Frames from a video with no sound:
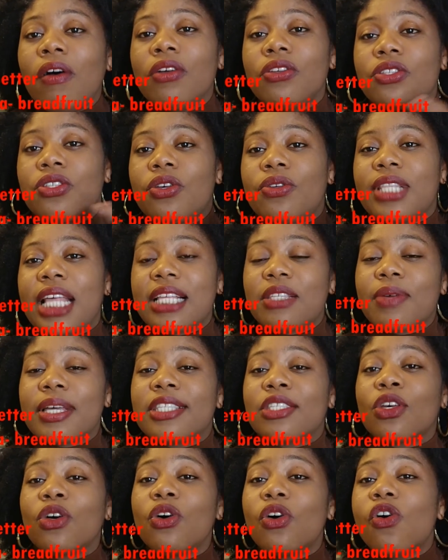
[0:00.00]
So that's why
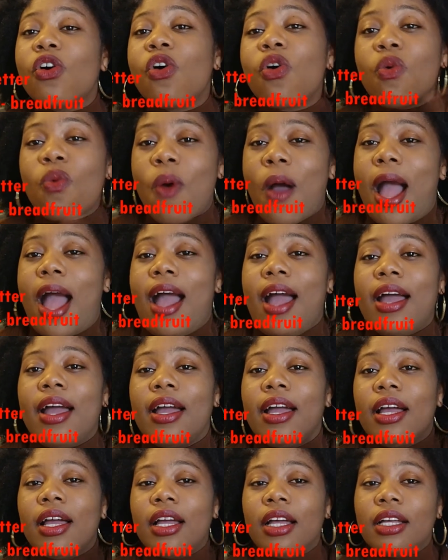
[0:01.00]
it's okwa.
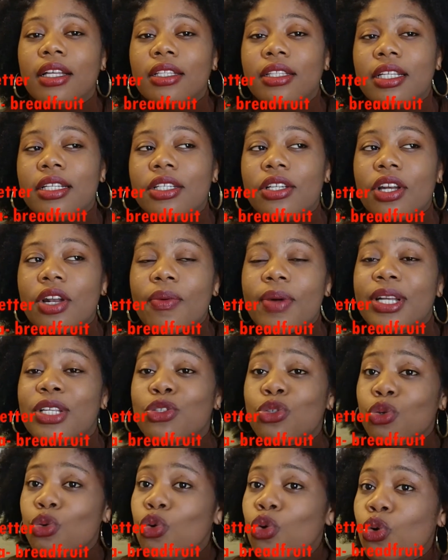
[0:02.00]
Then the other one
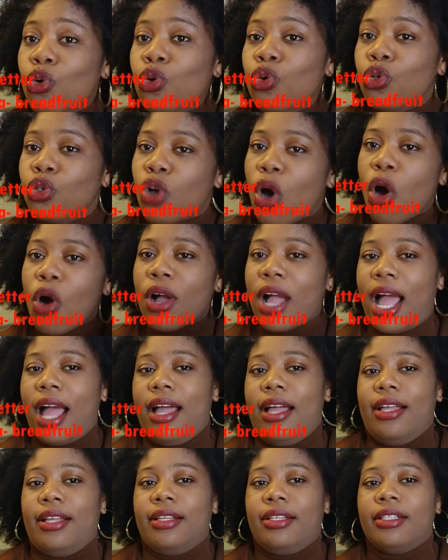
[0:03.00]
is udoka.
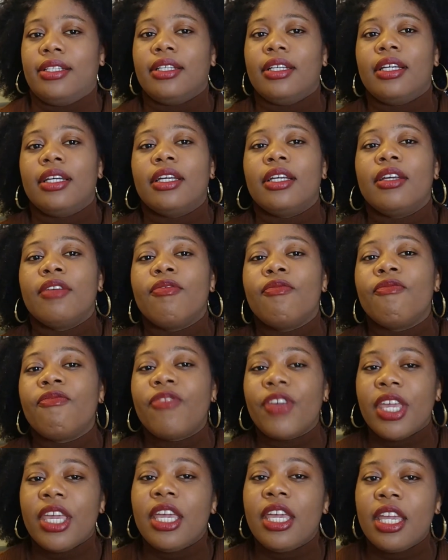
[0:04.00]

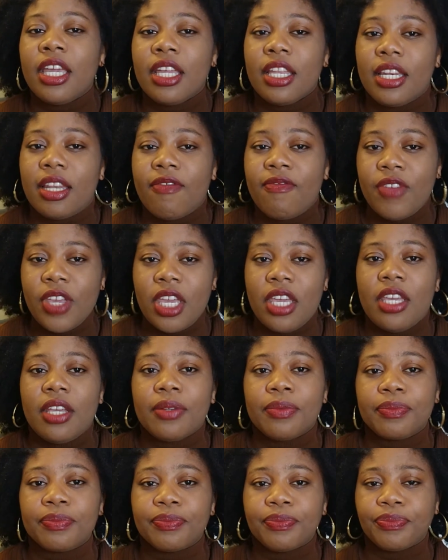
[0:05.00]
The
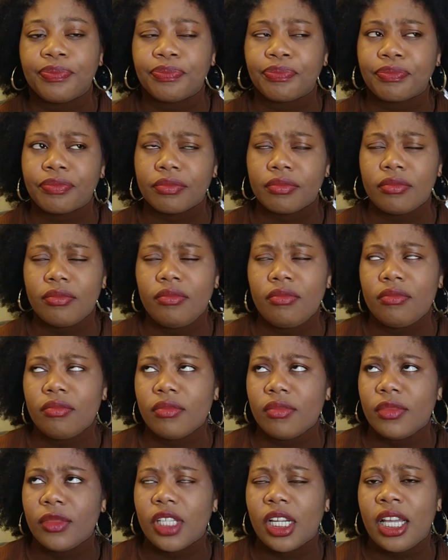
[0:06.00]
V
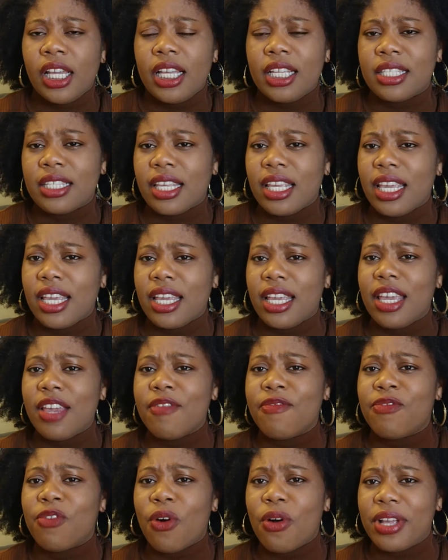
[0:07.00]
is
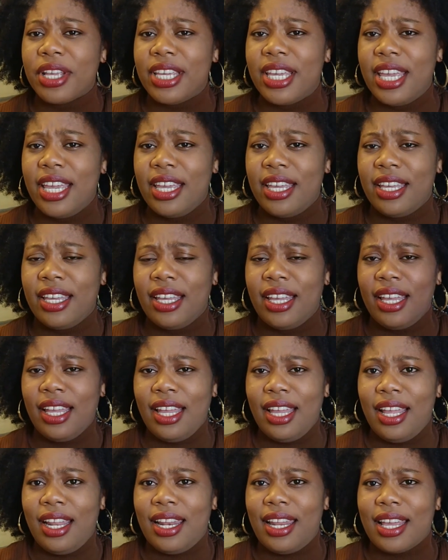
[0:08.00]
ivoinhi.
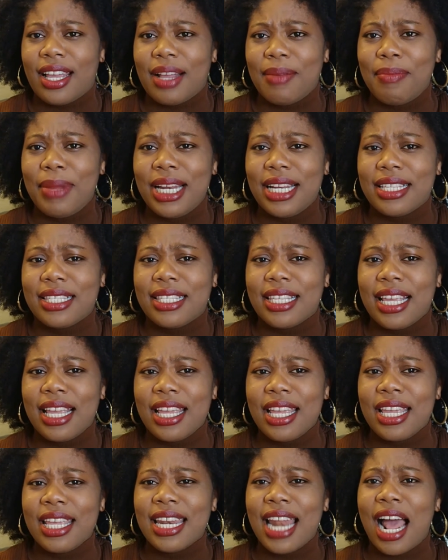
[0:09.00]
Like I'm gonna say
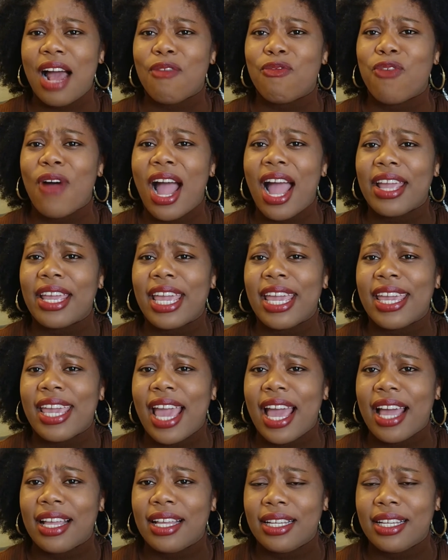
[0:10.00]
inavoahia.